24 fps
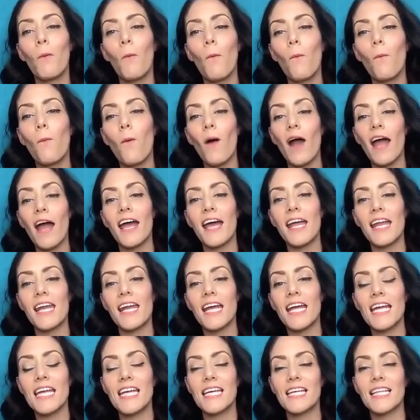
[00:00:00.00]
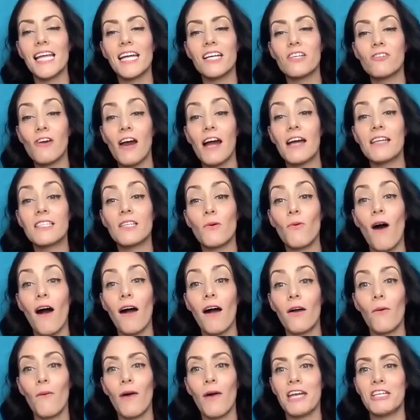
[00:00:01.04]
when he like tries to
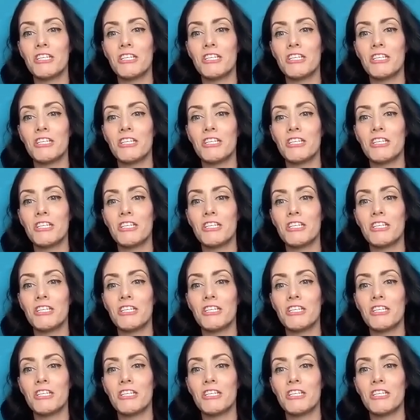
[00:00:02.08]
walk away